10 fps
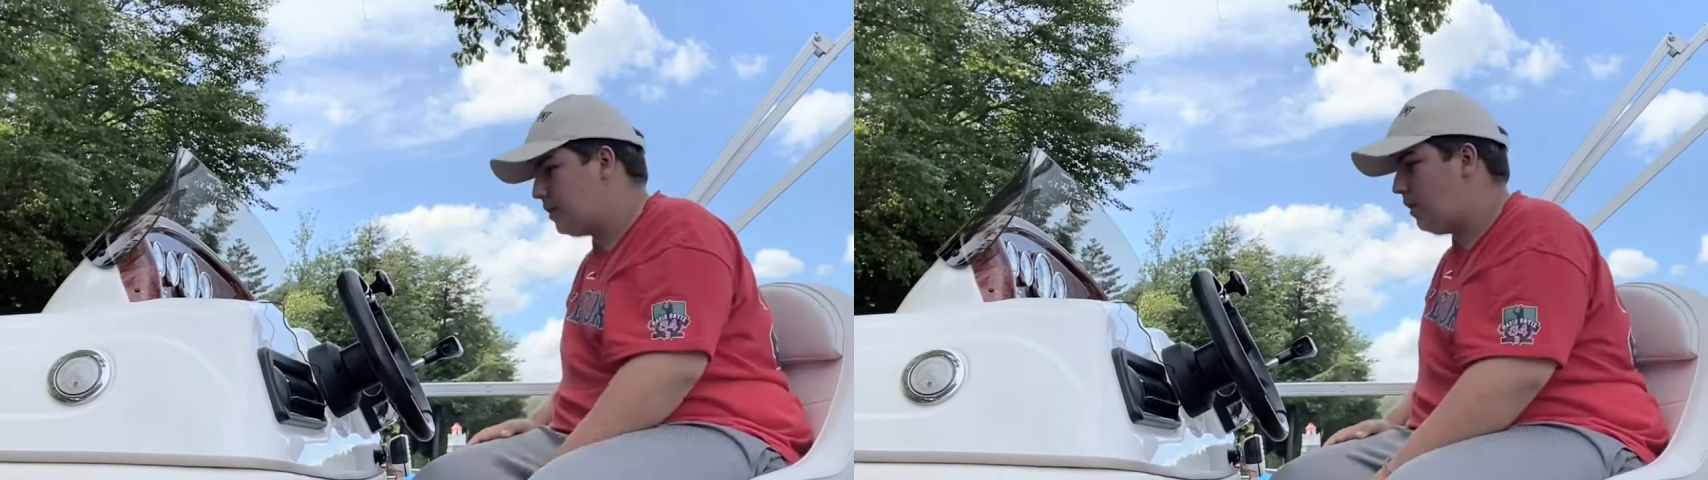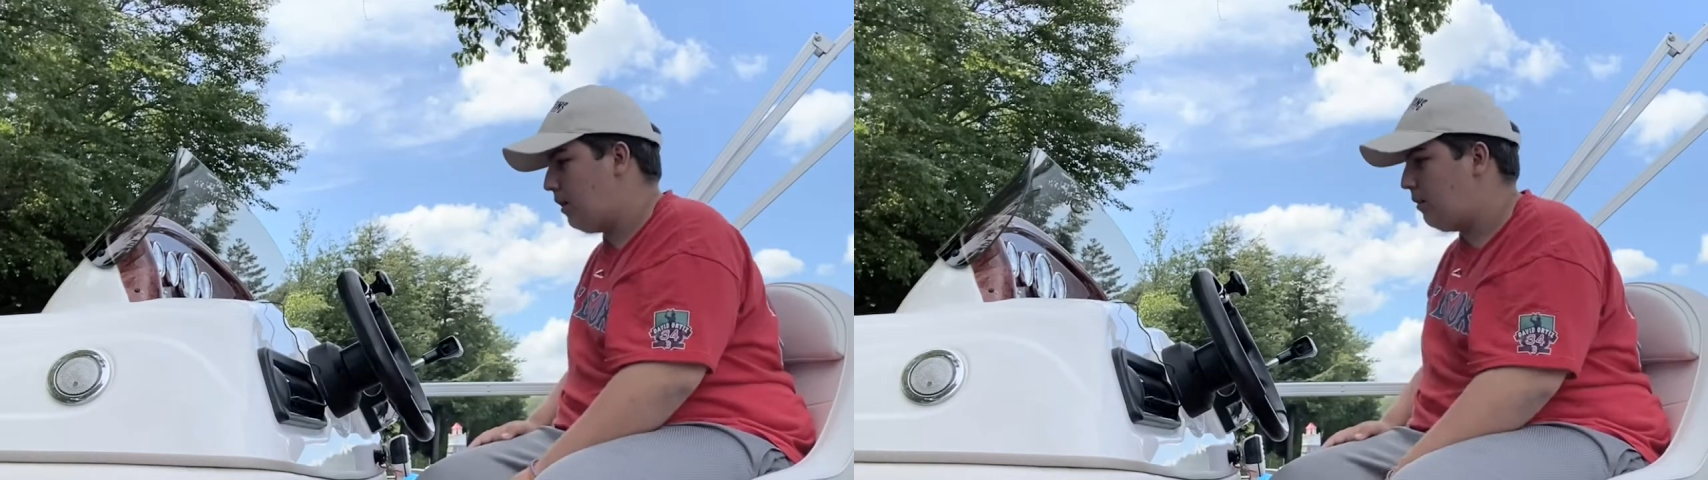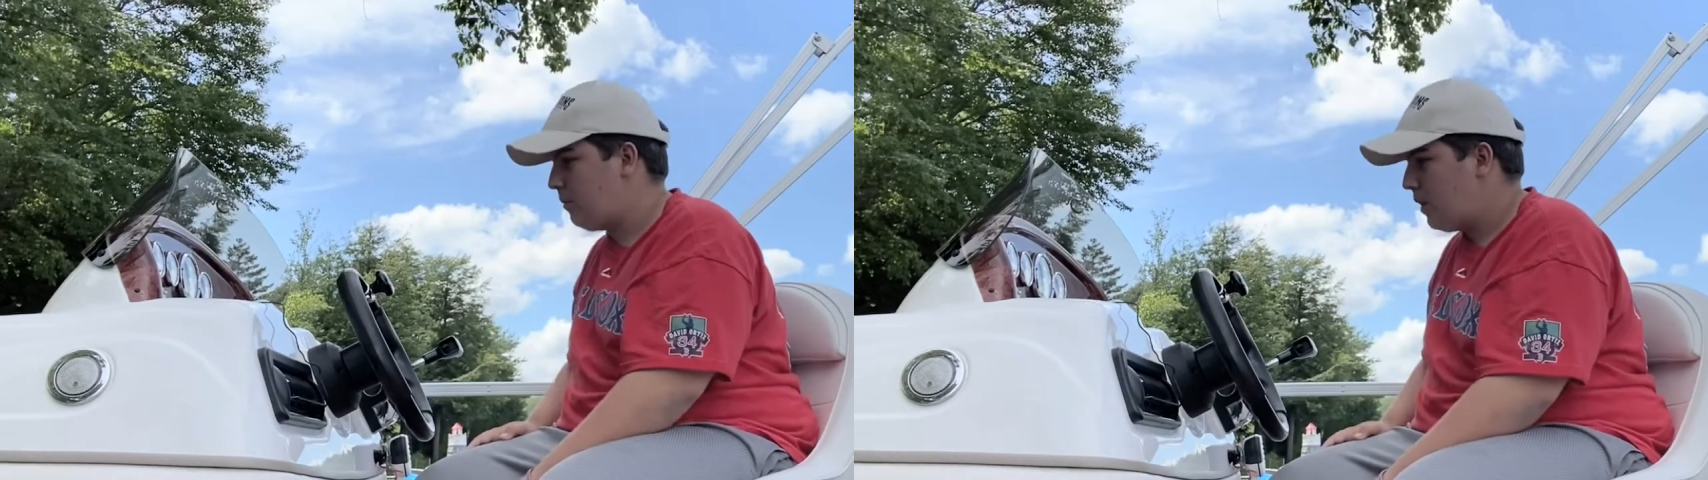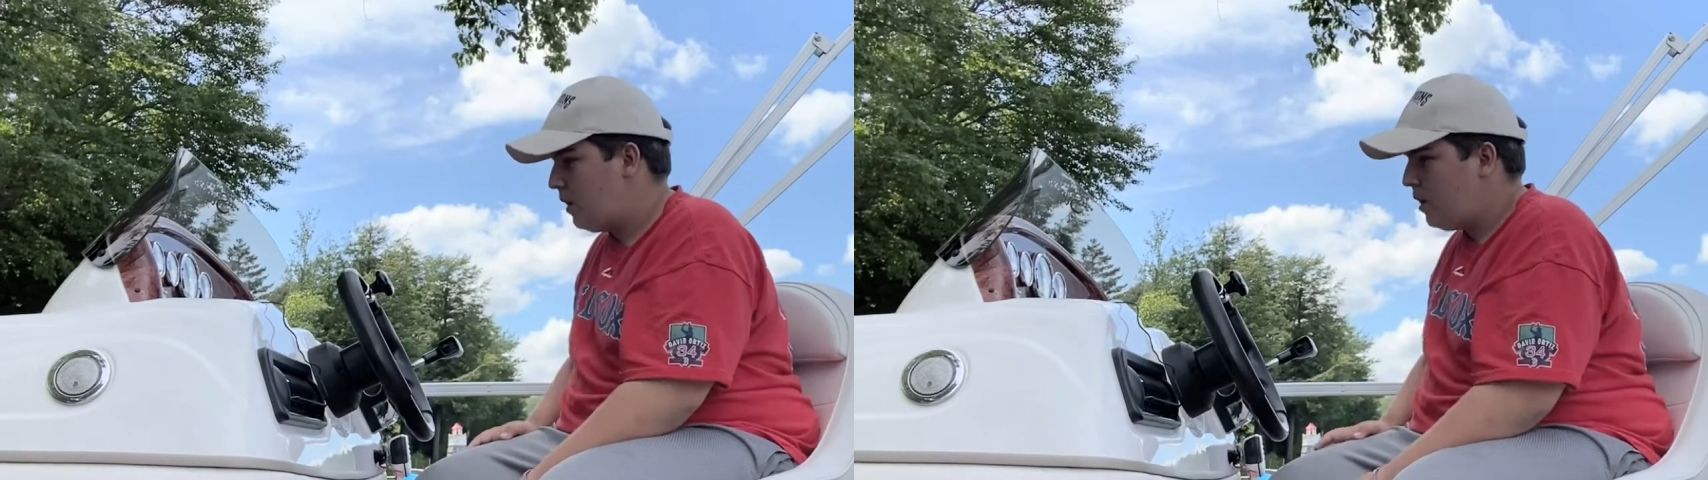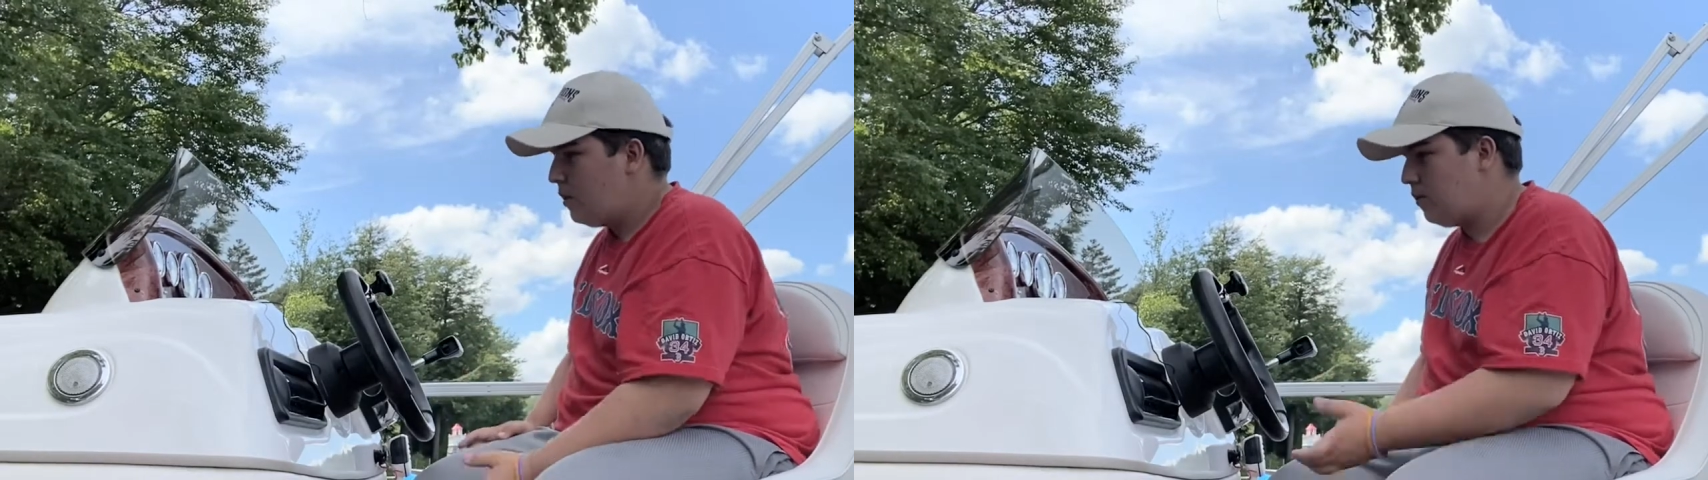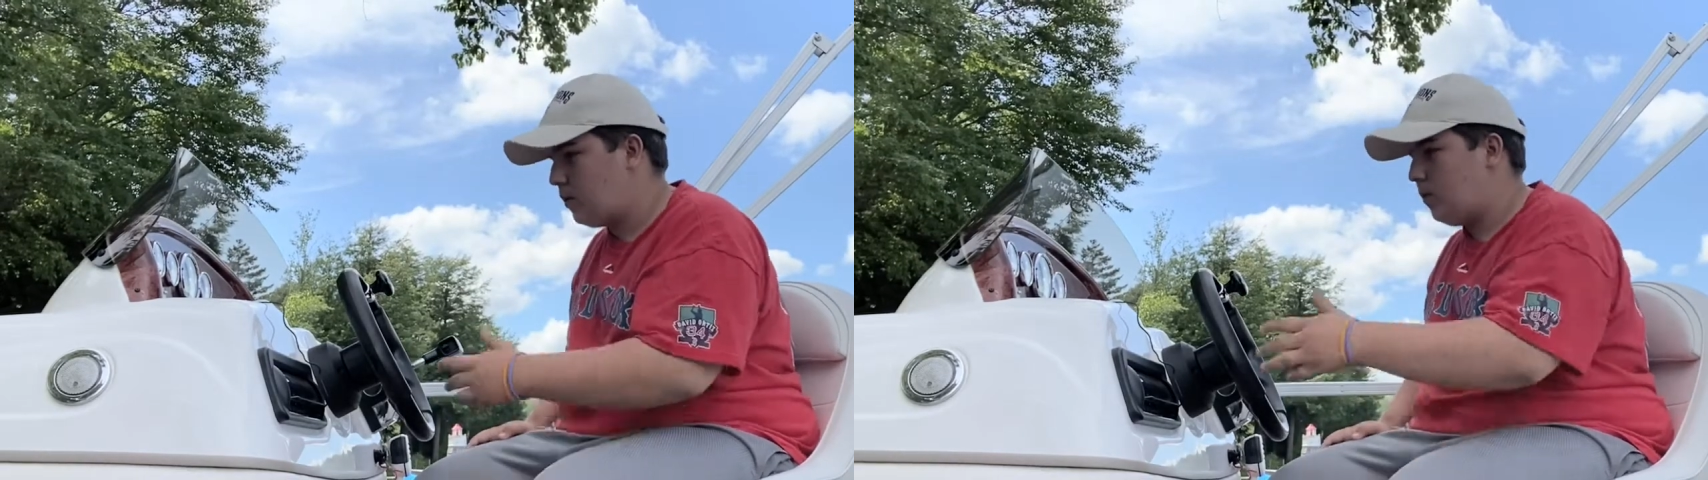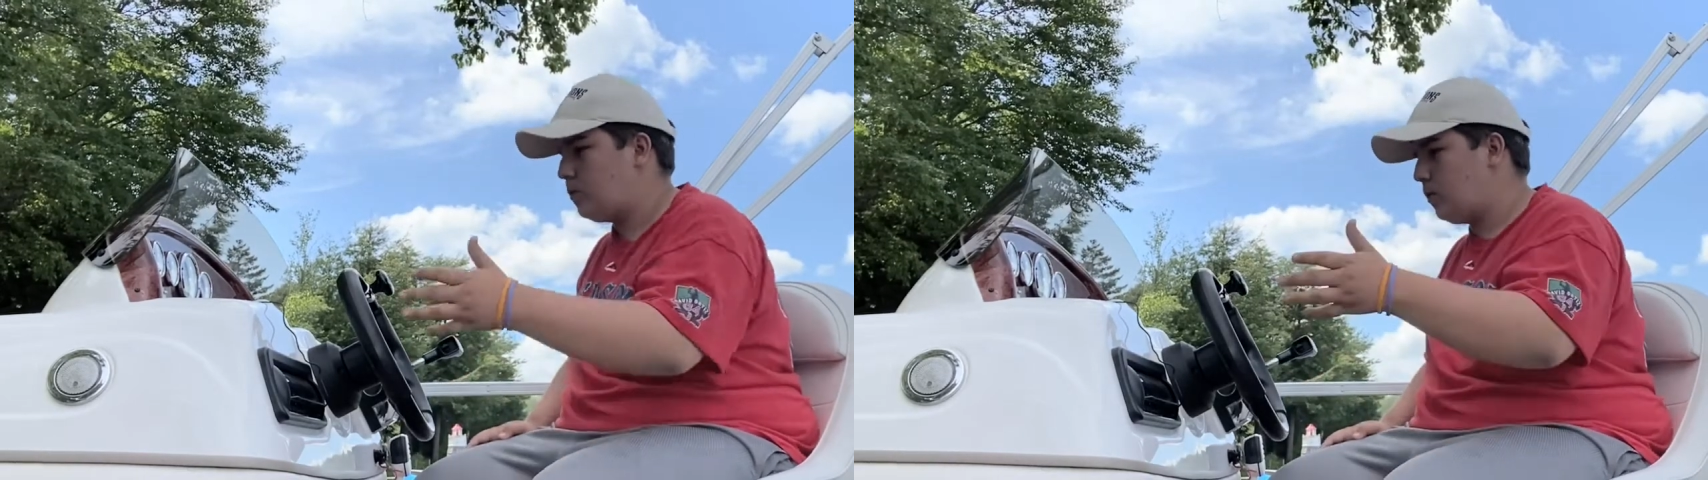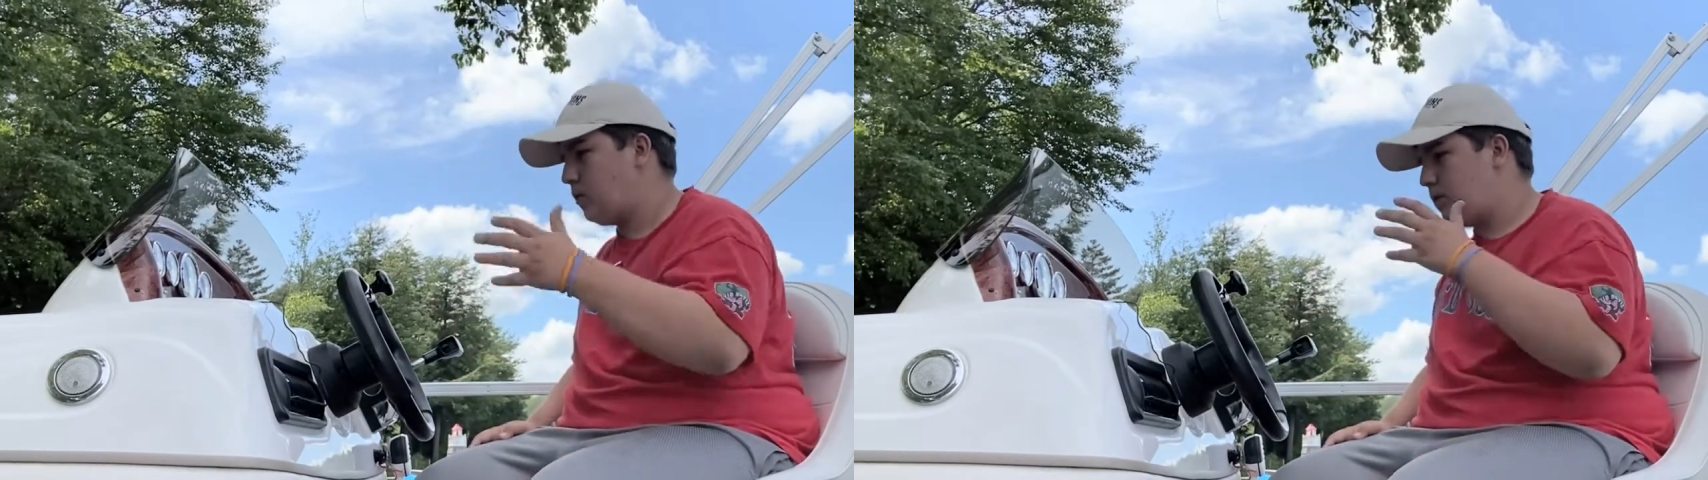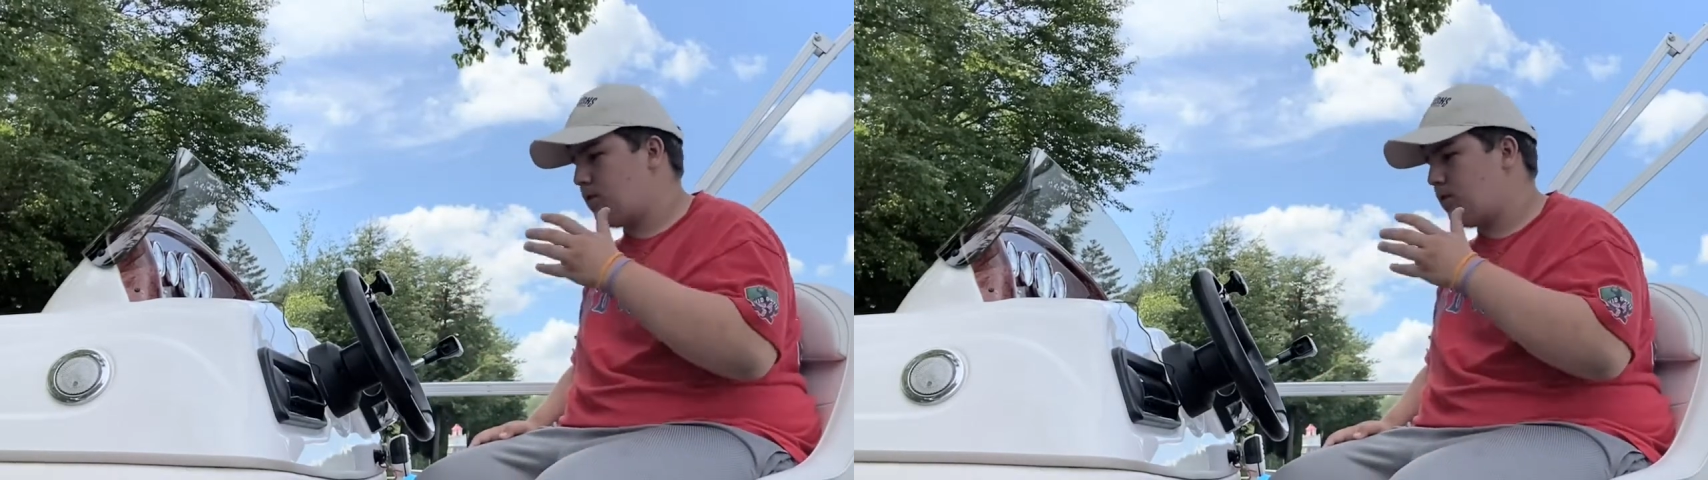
You know, it comes with this